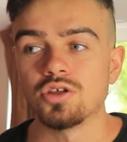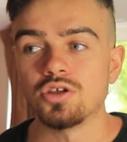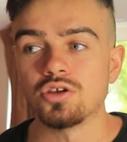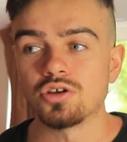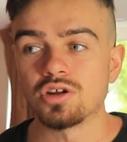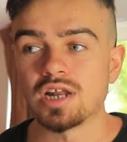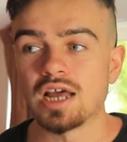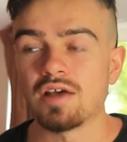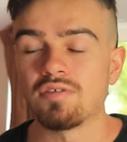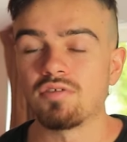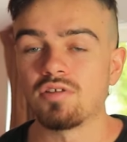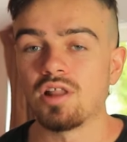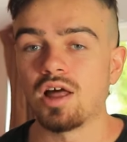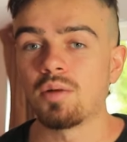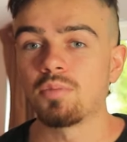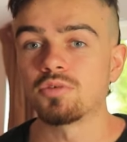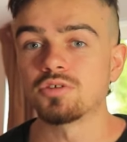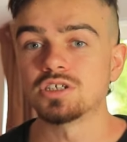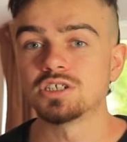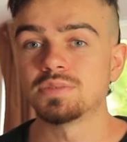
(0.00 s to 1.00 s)
you're going to have a
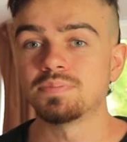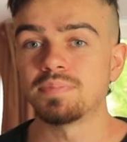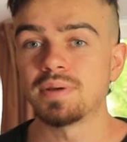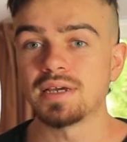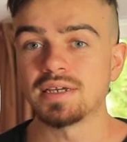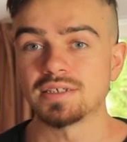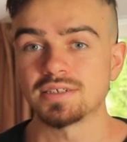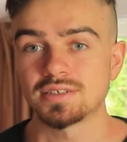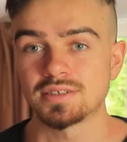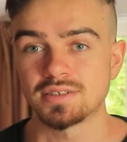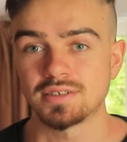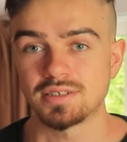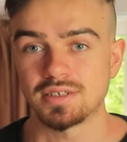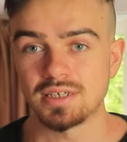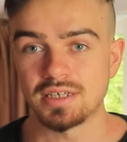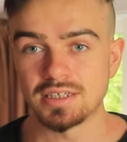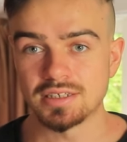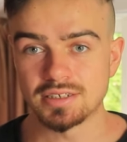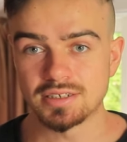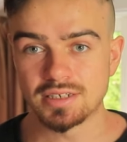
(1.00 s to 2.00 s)
lot more space
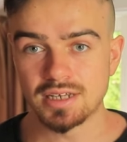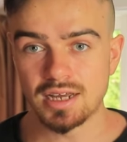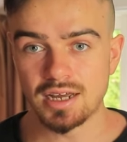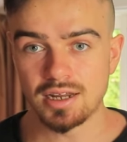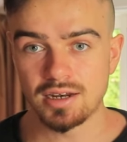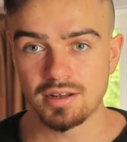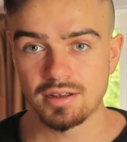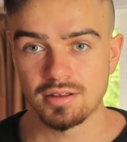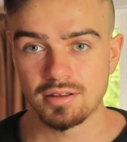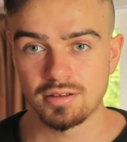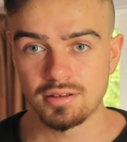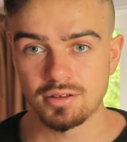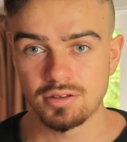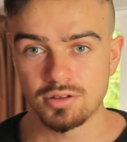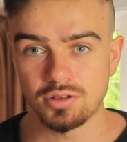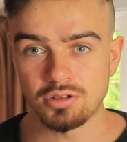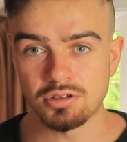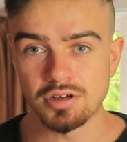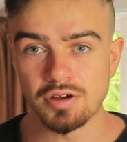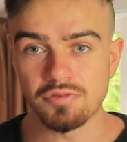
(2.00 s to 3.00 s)
inside.
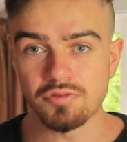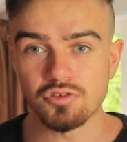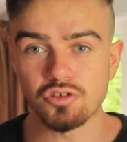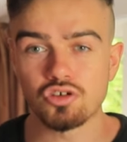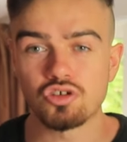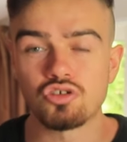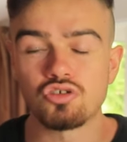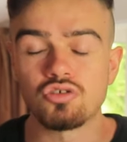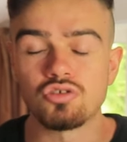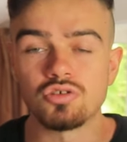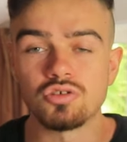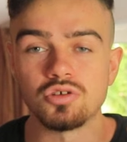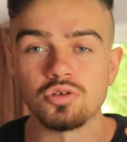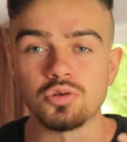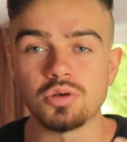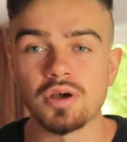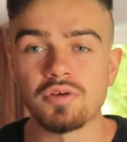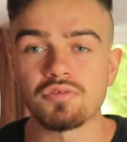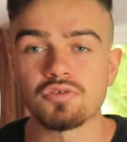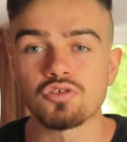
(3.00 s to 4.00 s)
You have
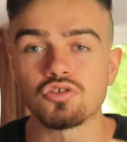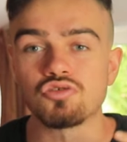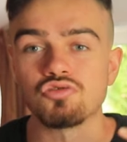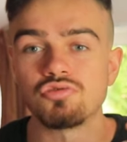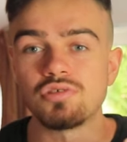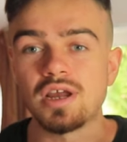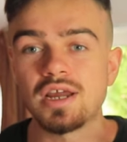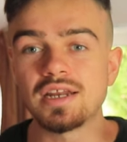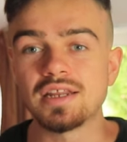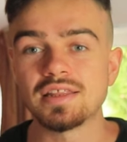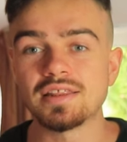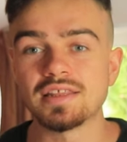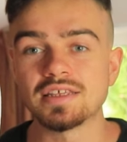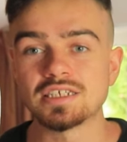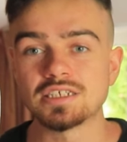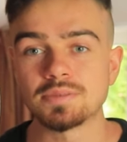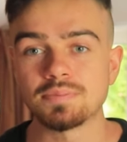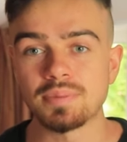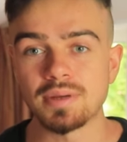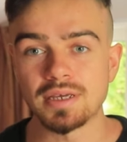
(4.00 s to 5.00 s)
you have created the
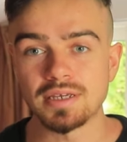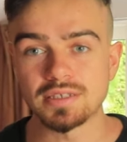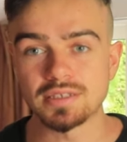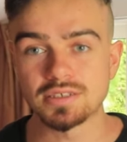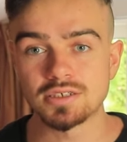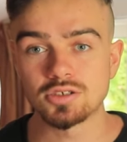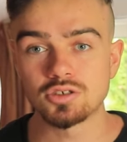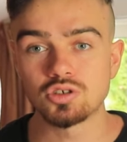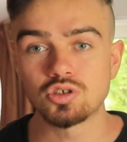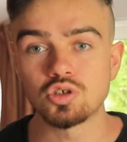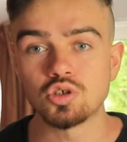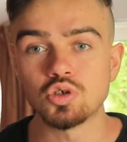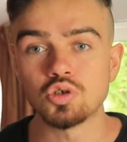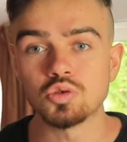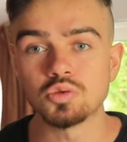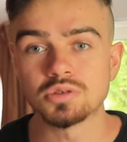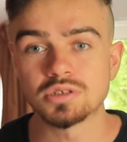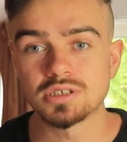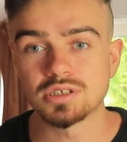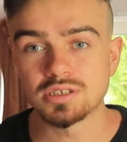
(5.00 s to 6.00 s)
space
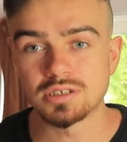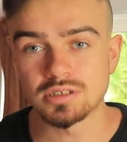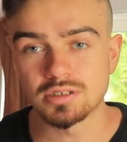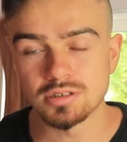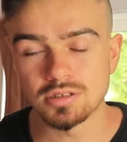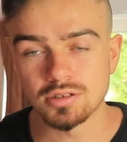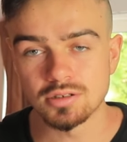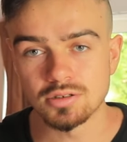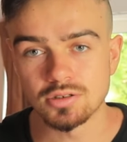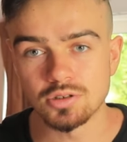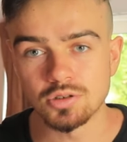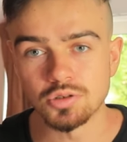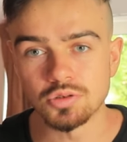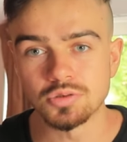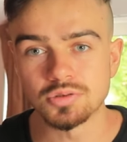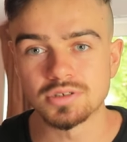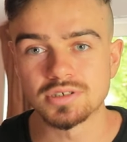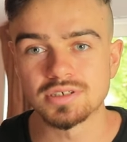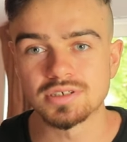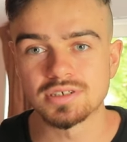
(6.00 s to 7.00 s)
to
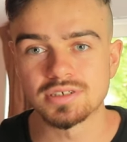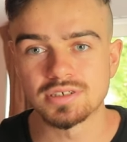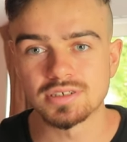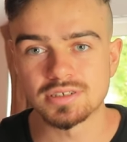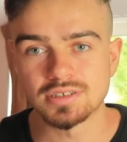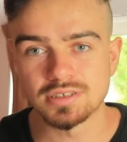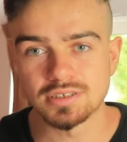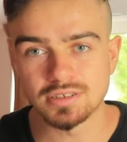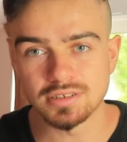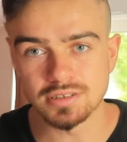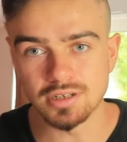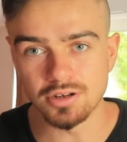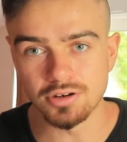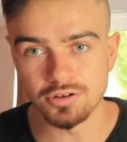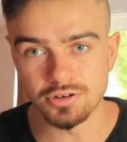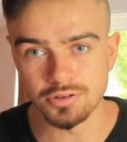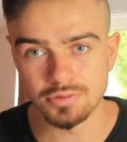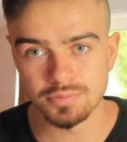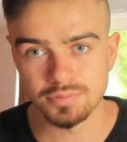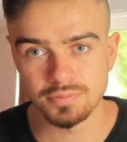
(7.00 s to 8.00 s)
to
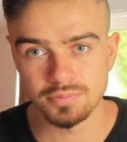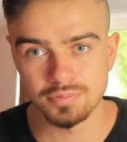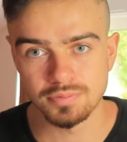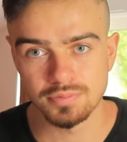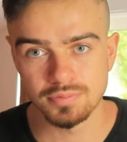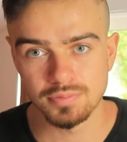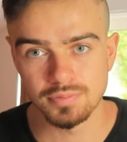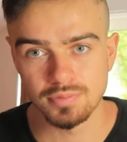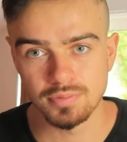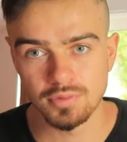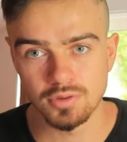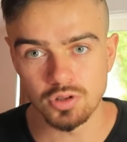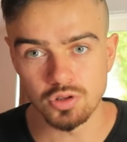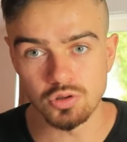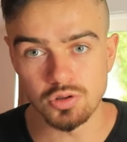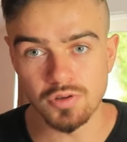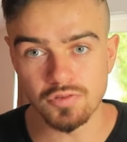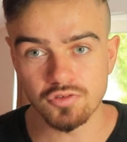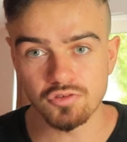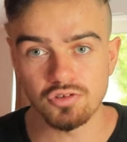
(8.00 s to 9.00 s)
stutter.
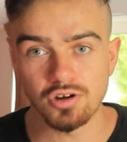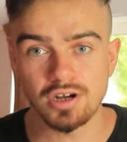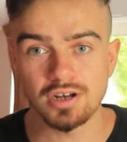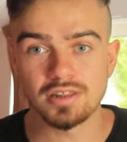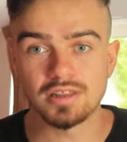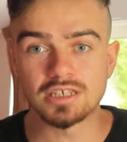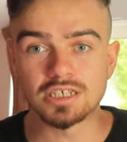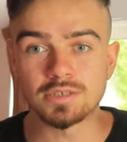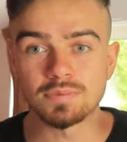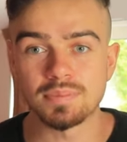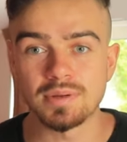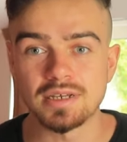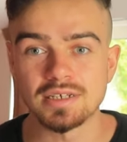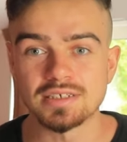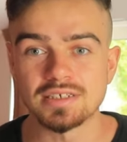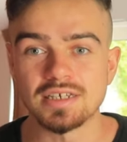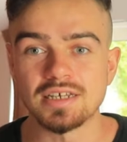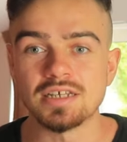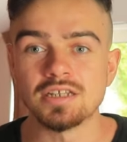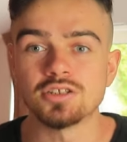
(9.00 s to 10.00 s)
You have created the
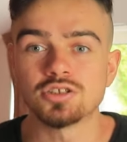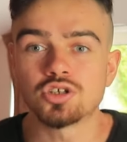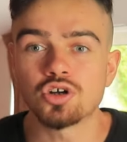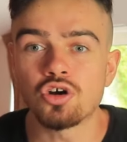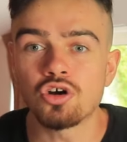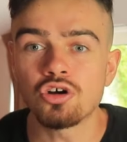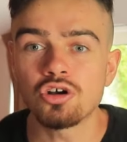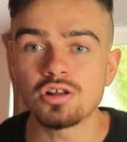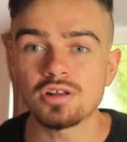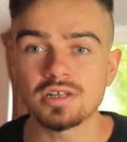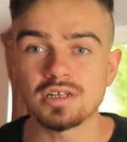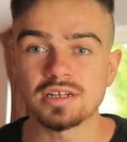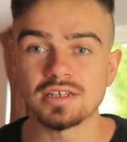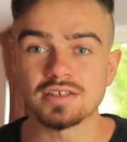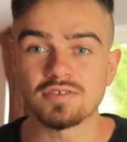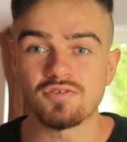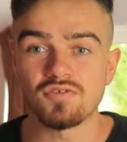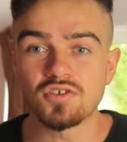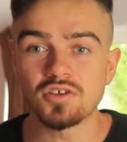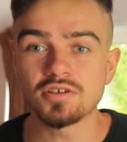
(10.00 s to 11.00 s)
space internally to
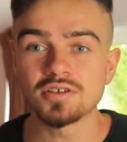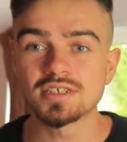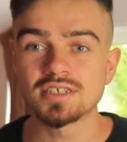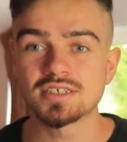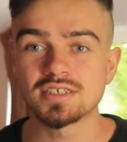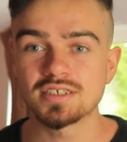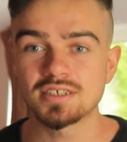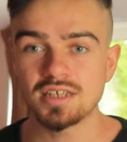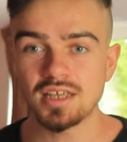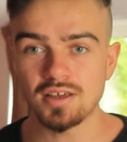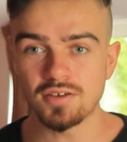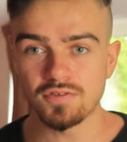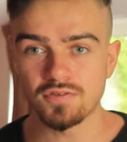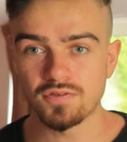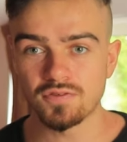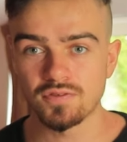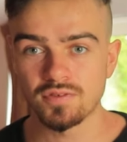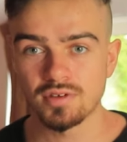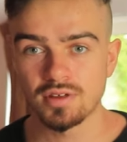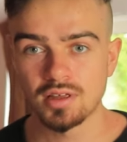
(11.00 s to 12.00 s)
feel
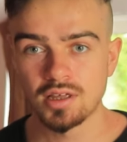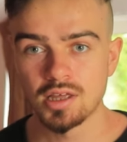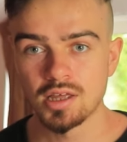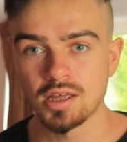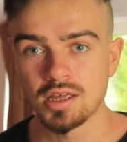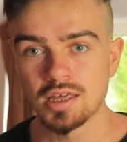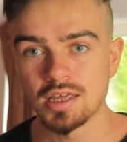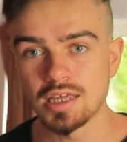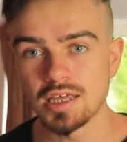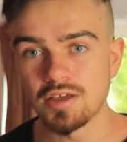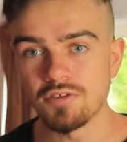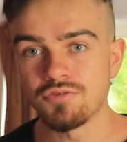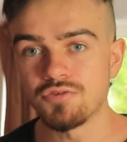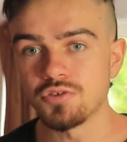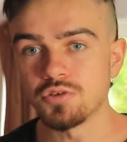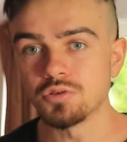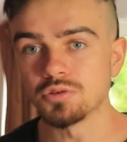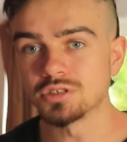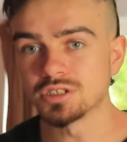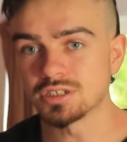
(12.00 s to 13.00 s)
safe
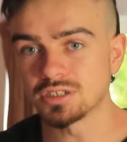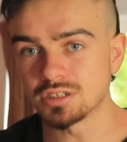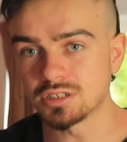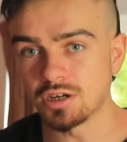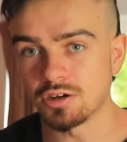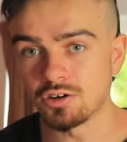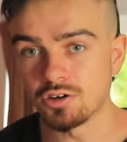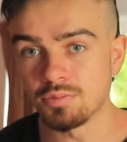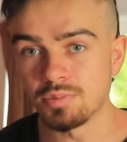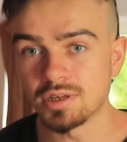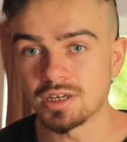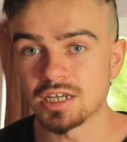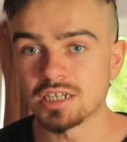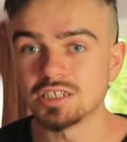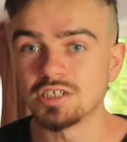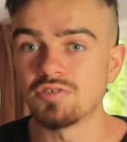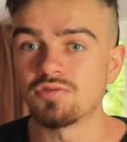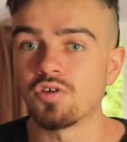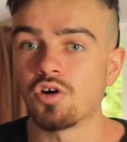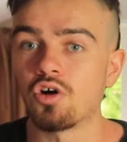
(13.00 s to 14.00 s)
if you stutter
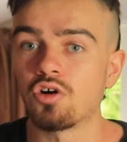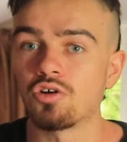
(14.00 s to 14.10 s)
because you've